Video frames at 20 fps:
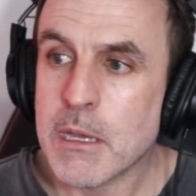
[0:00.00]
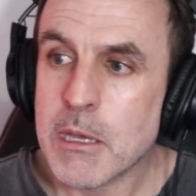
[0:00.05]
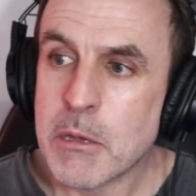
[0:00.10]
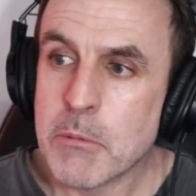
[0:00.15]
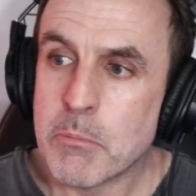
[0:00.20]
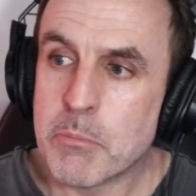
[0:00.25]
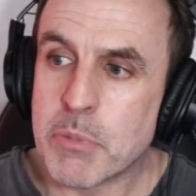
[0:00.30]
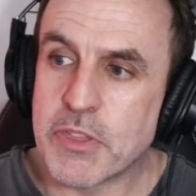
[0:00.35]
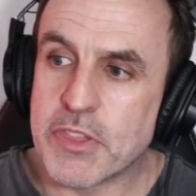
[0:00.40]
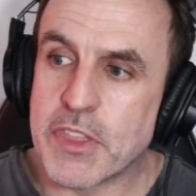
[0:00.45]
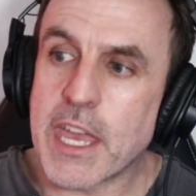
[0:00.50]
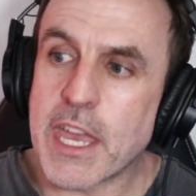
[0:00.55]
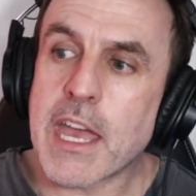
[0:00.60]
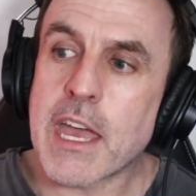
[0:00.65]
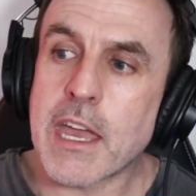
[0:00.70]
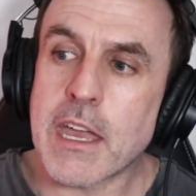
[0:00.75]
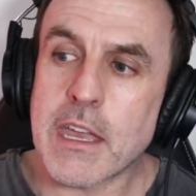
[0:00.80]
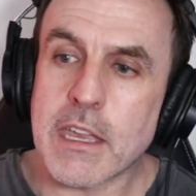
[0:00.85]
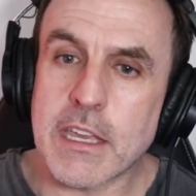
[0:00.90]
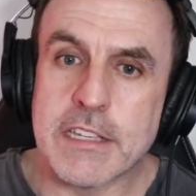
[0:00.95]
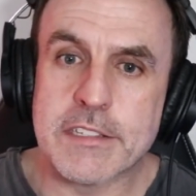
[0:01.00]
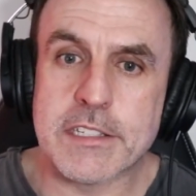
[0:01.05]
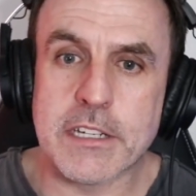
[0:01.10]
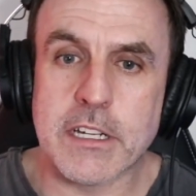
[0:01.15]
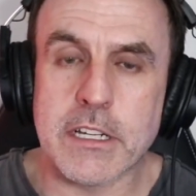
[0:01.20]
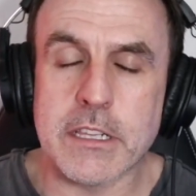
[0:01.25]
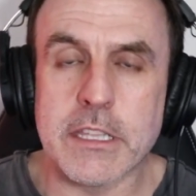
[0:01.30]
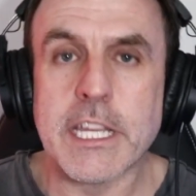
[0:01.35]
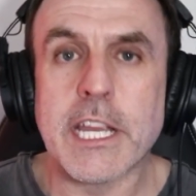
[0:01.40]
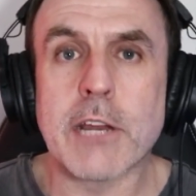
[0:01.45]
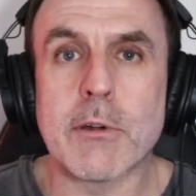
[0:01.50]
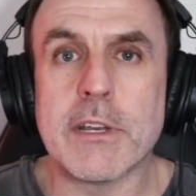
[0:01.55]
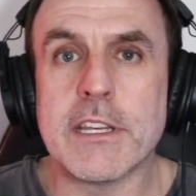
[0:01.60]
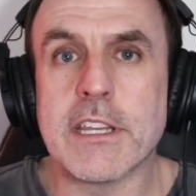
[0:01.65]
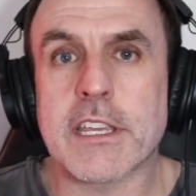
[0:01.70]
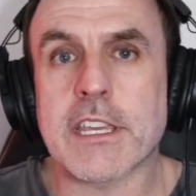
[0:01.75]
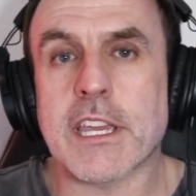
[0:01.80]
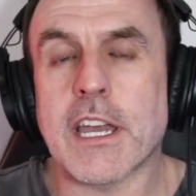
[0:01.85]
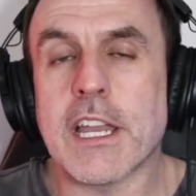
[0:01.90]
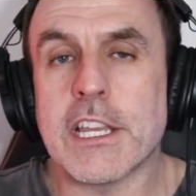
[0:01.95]
But there is a clear
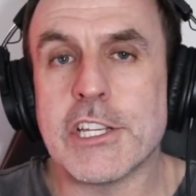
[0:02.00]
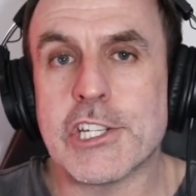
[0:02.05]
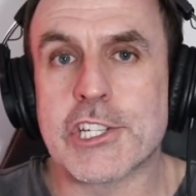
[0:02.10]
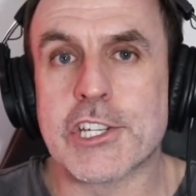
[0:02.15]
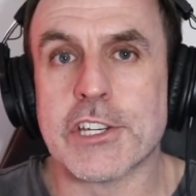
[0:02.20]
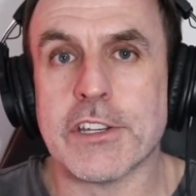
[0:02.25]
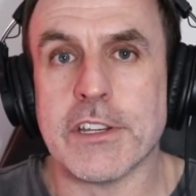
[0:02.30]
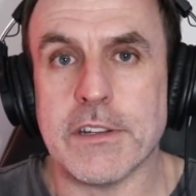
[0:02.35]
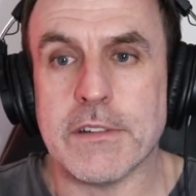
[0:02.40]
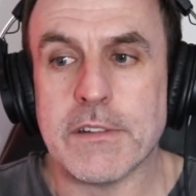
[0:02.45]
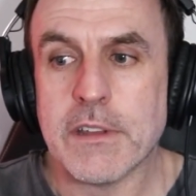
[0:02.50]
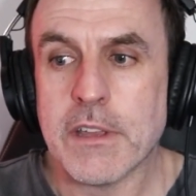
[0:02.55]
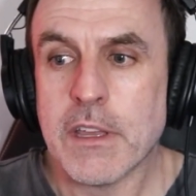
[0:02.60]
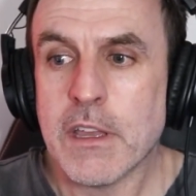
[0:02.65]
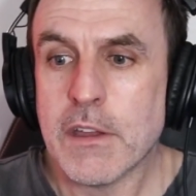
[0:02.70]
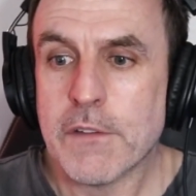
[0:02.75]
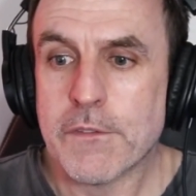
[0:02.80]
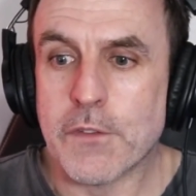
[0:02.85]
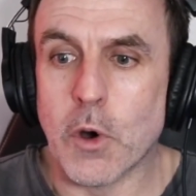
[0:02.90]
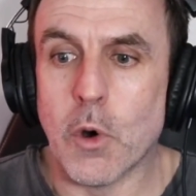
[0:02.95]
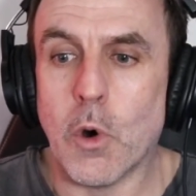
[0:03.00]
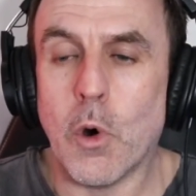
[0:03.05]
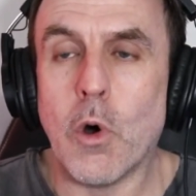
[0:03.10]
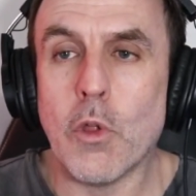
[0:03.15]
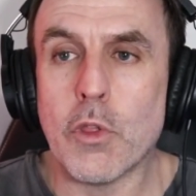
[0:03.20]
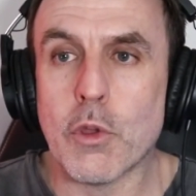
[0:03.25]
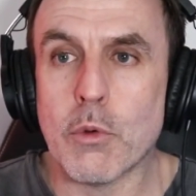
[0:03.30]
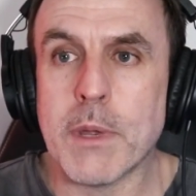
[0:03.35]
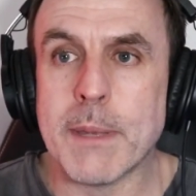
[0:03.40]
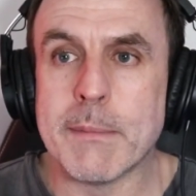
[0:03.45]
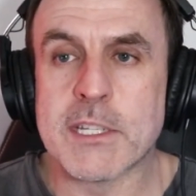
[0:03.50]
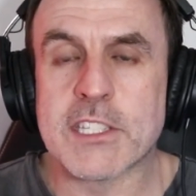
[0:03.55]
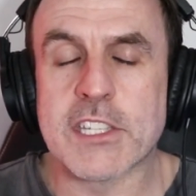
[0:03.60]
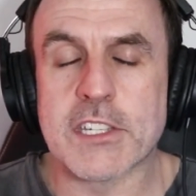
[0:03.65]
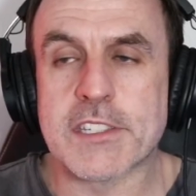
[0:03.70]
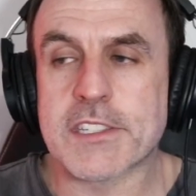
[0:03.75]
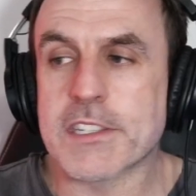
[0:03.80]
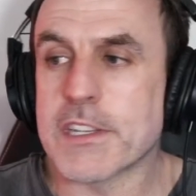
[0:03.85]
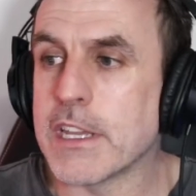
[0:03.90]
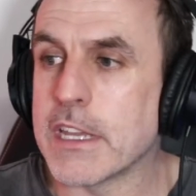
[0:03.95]
indication for all the women to
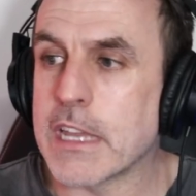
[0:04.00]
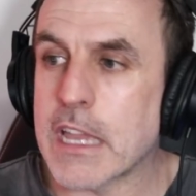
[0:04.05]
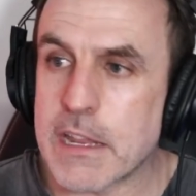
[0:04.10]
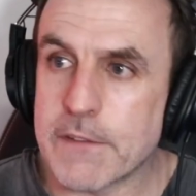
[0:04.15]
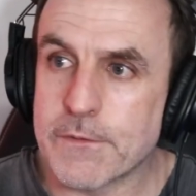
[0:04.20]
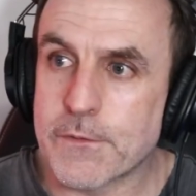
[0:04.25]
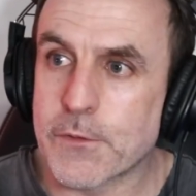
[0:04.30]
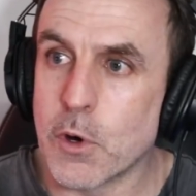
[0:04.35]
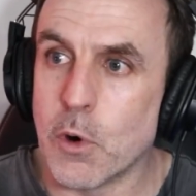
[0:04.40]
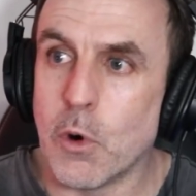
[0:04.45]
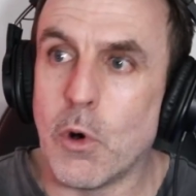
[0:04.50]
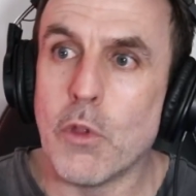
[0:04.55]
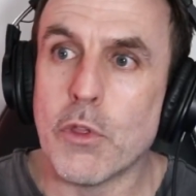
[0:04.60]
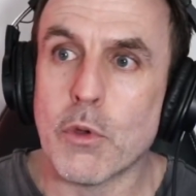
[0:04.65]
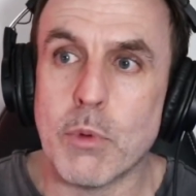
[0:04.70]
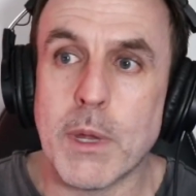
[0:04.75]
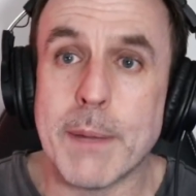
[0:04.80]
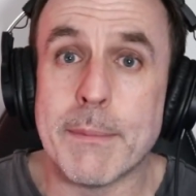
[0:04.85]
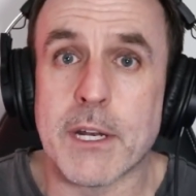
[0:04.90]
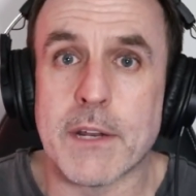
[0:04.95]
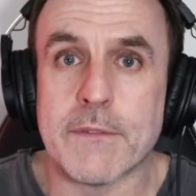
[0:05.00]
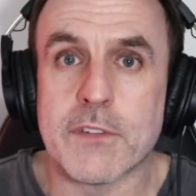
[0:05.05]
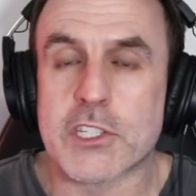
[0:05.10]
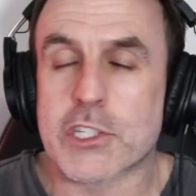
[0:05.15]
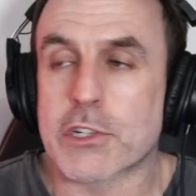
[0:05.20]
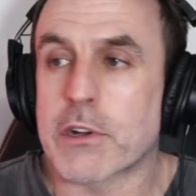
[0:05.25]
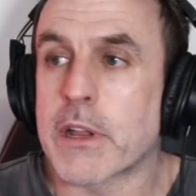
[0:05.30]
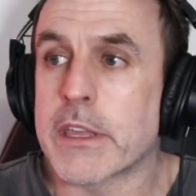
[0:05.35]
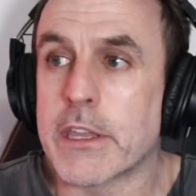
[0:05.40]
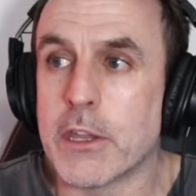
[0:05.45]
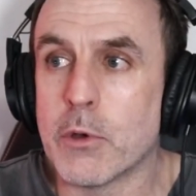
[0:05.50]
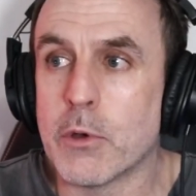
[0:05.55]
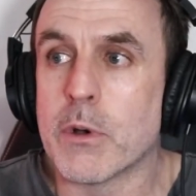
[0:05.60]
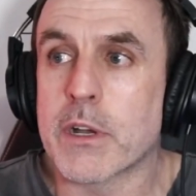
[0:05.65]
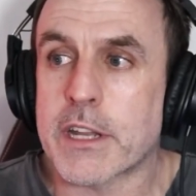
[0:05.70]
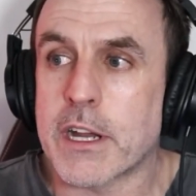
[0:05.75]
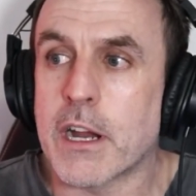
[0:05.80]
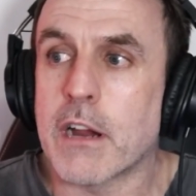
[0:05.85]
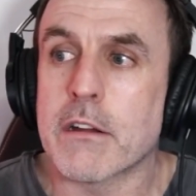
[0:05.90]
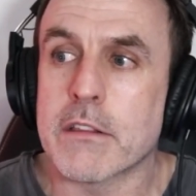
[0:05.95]
see and for all the women of Australia who are
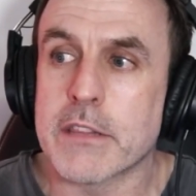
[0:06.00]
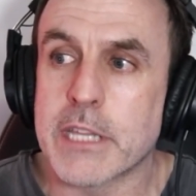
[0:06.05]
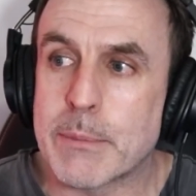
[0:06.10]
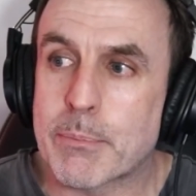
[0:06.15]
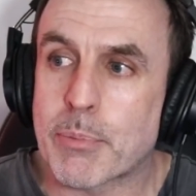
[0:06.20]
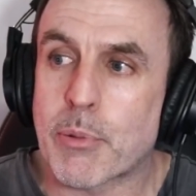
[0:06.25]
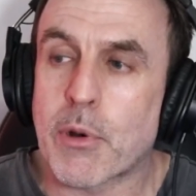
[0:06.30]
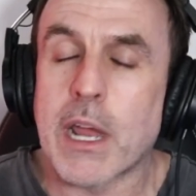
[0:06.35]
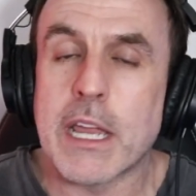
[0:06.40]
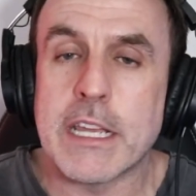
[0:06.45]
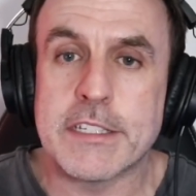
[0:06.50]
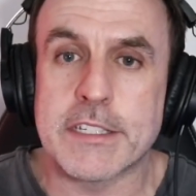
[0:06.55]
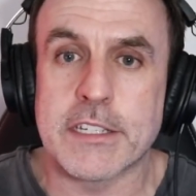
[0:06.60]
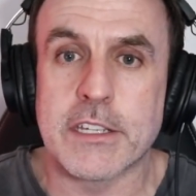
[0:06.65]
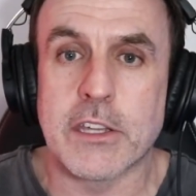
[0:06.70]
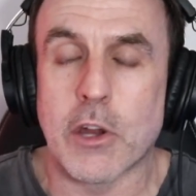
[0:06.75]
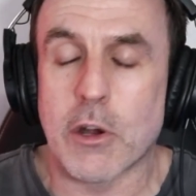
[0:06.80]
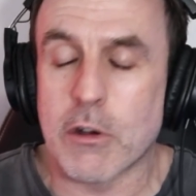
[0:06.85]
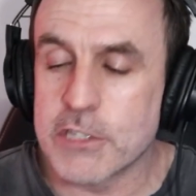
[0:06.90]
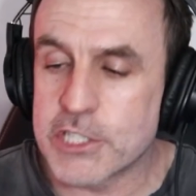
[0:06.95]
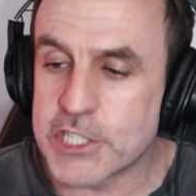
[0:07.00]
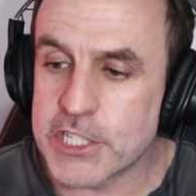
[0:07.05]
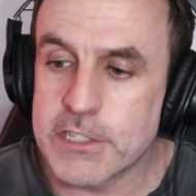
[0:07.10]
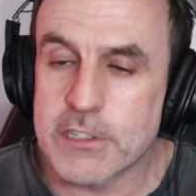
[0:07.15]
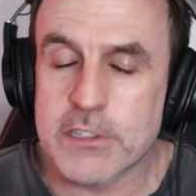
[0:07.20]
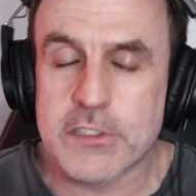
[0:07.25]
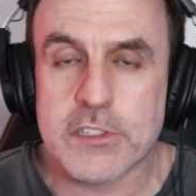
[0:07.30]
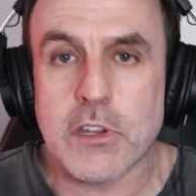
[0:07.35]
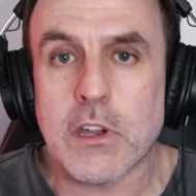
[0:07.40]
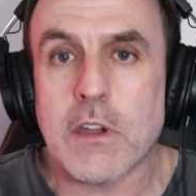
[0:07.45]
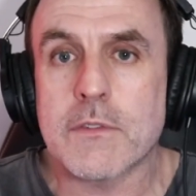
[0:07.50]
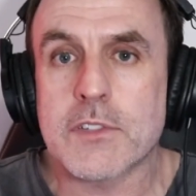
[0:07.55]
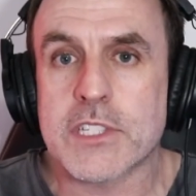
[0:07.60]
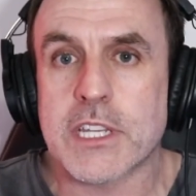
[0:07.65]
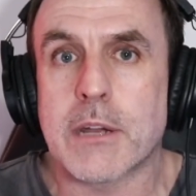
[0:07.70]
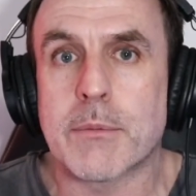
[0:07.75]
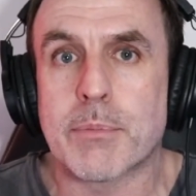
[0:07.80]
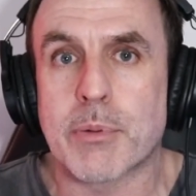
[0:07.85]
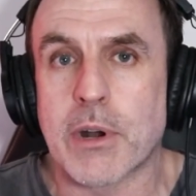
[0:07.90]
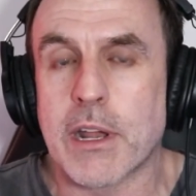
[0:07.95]
currently praising her, and she deserves
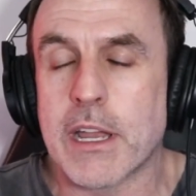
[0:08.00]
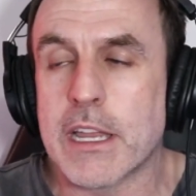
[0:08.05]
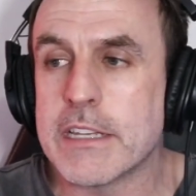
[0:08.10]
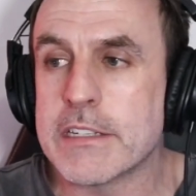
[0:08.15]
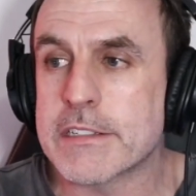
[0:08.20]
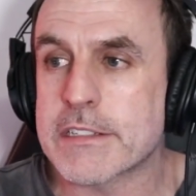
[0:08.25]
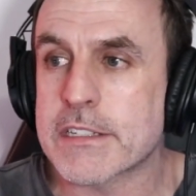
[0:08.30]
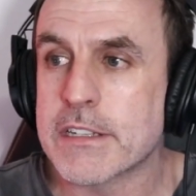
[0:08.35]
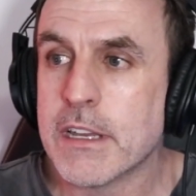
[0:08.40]
our praise,